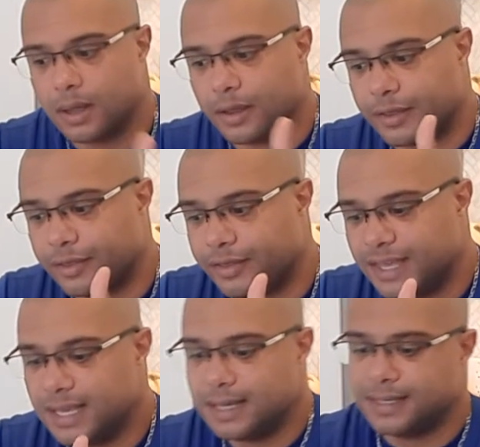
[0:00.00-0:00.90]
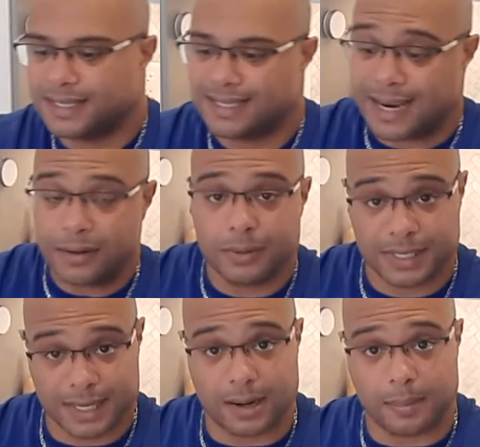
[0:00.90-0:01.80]
The standard
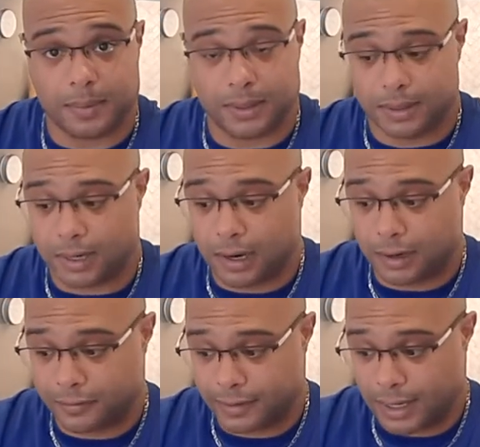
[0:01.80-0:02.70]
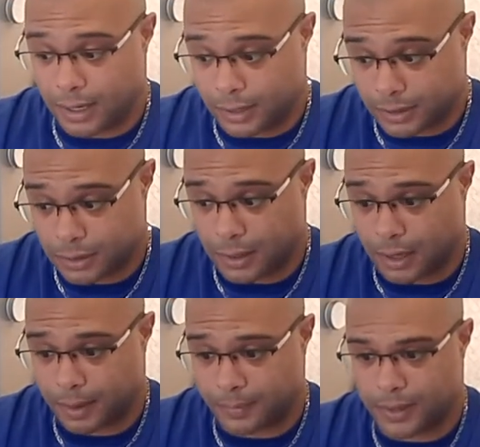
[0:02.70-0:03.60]
setup of
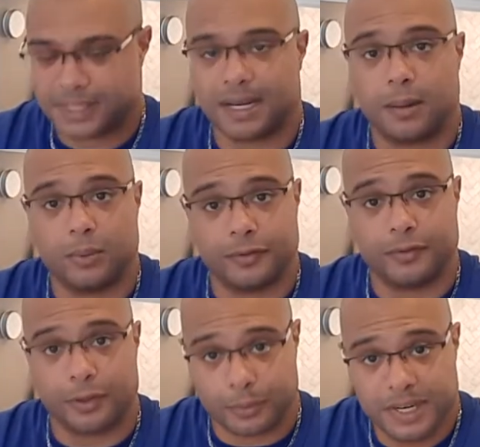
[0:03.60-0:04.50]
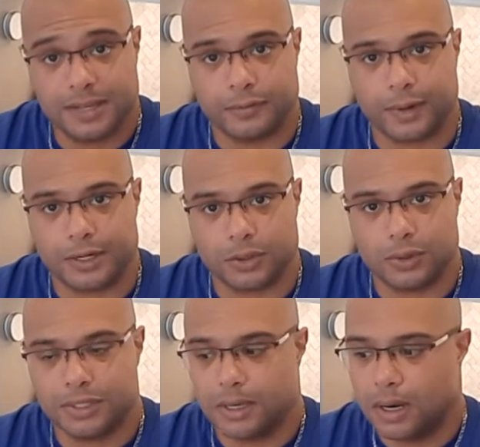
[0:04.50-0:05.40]
a setup with three
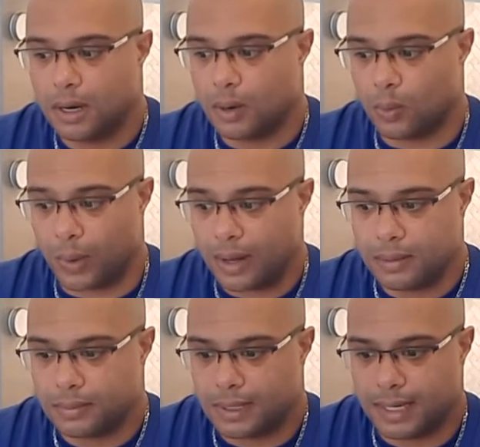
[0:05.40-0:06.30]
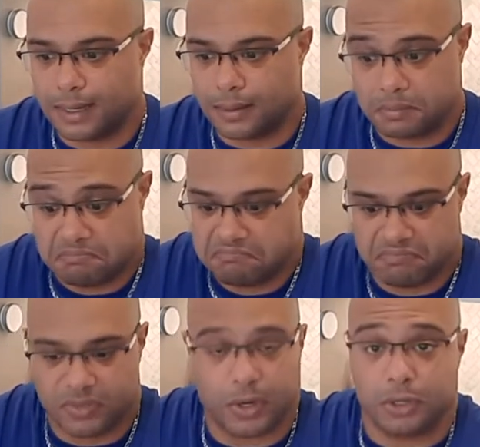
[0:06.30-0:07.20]
differentials, well,
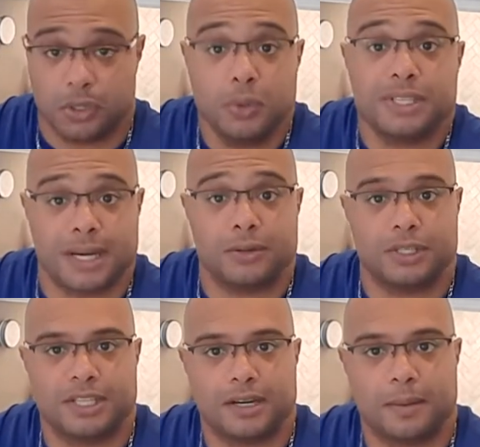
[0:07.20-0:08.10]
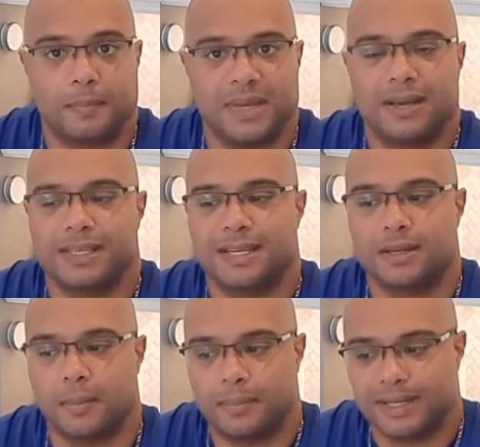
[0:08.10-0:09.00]
there's no standard setup because it
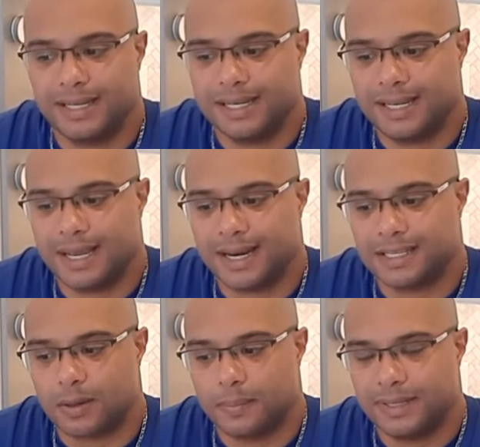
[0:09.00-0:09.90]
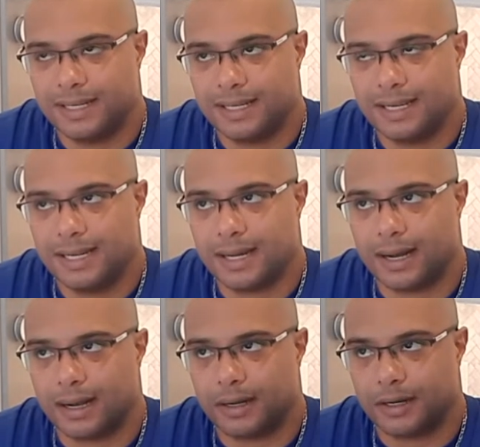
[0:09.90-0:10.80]
is completely
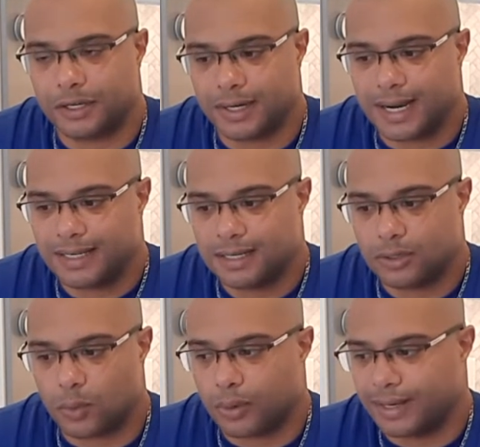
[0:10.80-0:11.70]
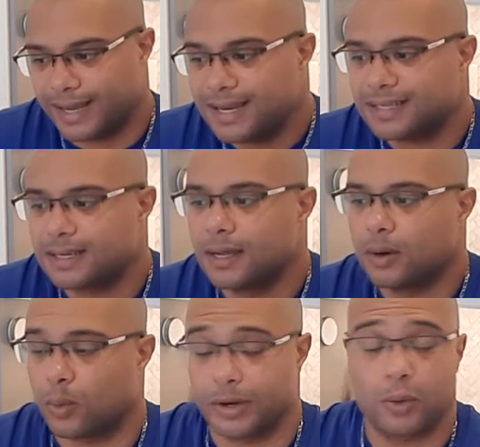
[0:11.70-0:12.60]
connected to, or linked,
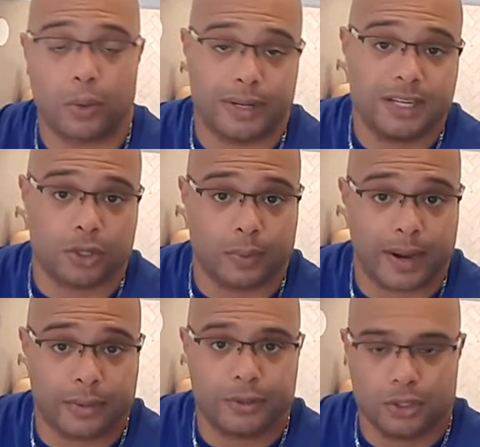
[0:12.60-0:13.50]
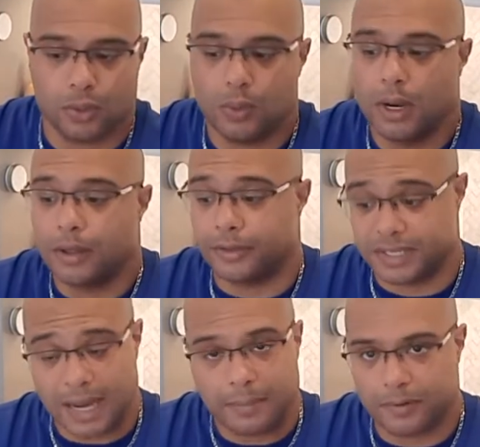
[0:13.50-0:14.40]
or in correlation rather, to the
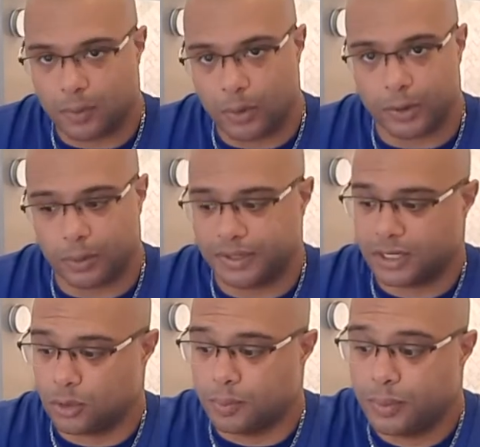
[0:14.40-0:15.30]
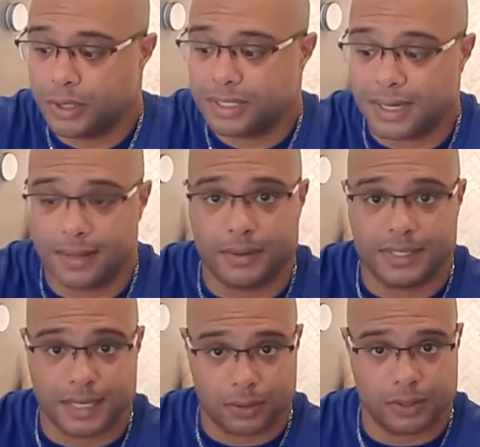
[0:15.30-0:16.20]
type of oil that you put in the
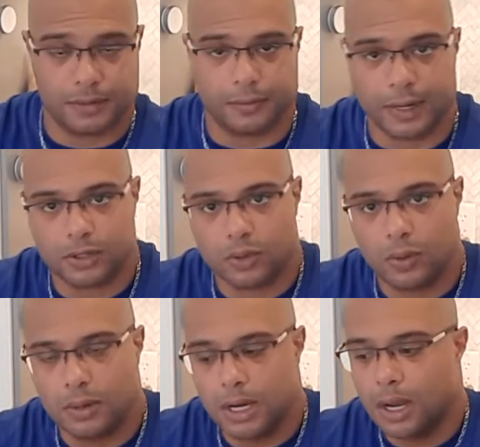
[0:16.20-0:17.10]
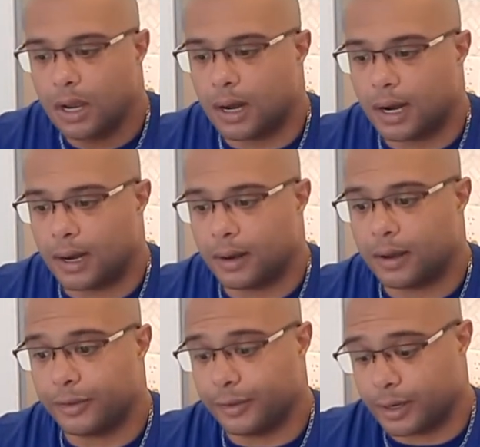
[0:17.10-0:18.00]
center differential,
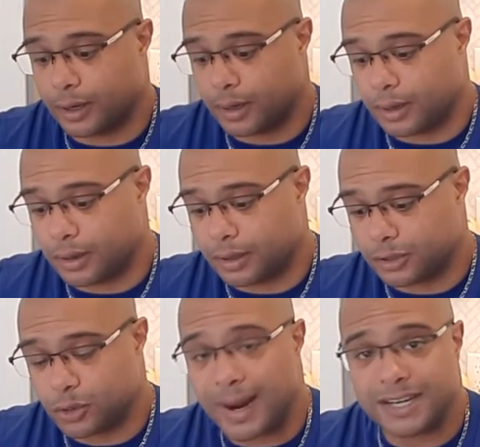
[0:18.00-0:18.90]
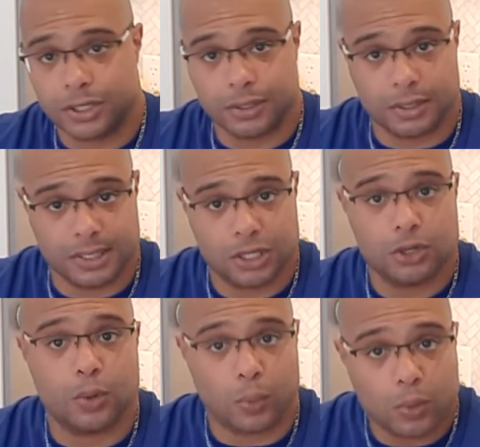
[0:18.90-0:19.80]
the traction condition,
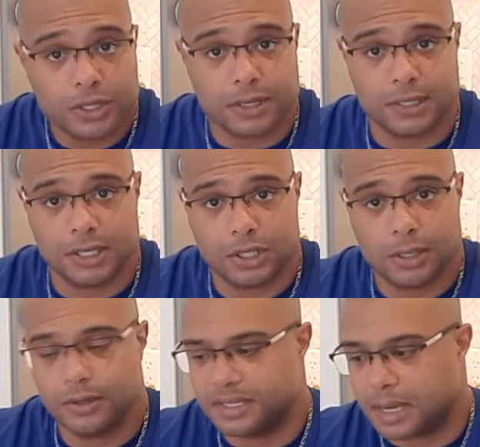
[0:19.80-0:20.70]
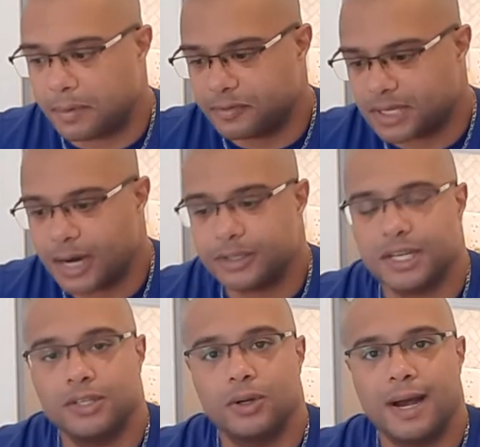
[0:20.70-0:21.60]
the road condition, the type of tires
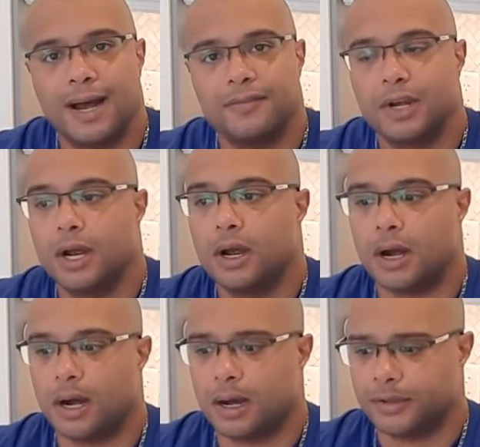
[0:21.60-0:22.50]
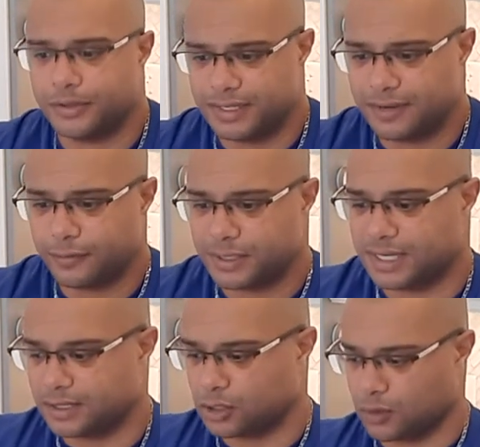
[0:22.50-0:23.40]
that you have, the difference
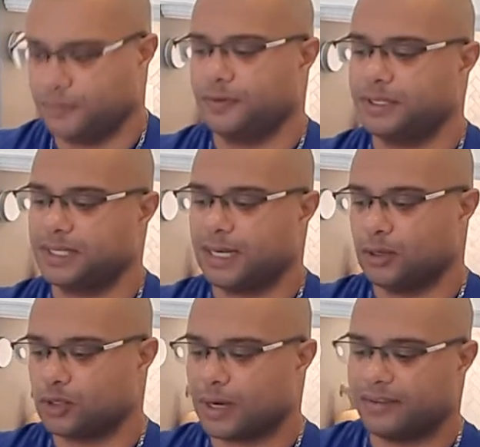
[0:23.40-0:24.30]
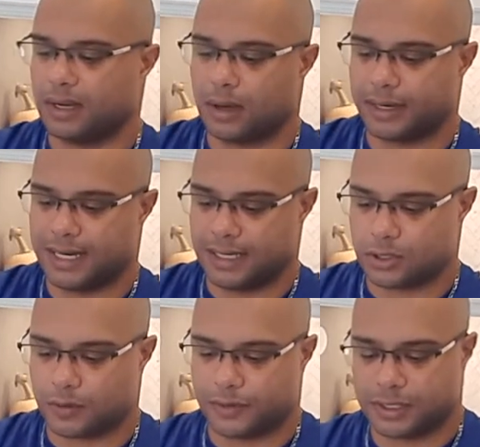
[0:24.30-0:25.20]
in surface. Say you're driving on a
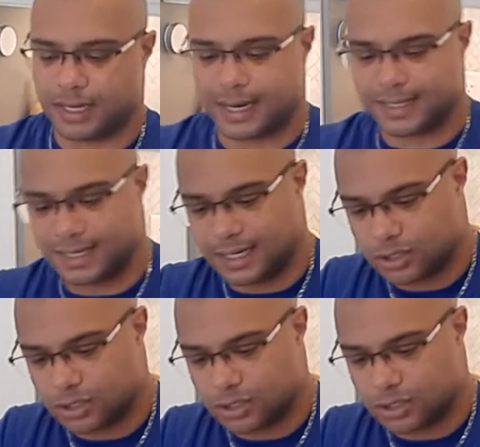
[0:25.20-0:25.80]
surface that has